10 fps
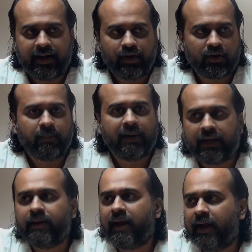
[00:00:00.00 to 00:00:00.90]
I got a
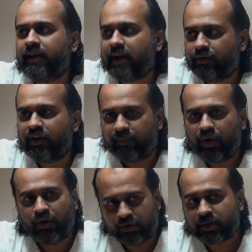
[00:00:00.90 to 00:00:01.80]
better rank, I would have
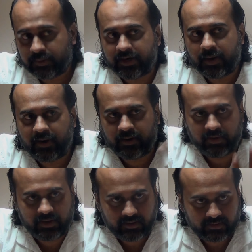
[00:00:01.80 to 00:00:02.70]
belonged to some other
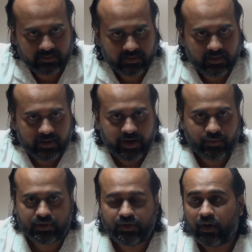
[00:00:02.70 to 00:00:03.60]
department. It
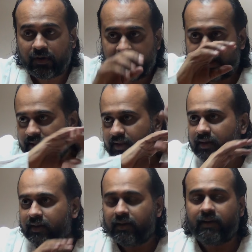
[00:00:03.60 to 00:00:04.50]
was not my
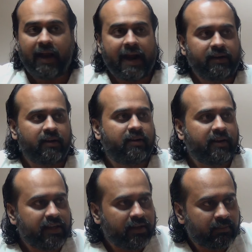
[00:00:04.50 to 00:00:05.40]
grand
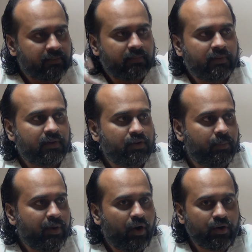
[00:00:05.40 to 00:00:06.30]
dream to
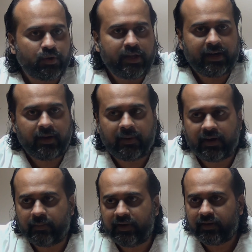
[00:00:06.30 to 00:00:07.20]
belong to that
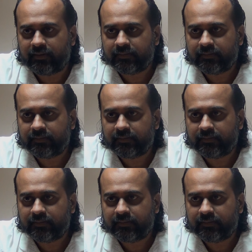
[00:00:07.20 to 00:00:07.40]
department.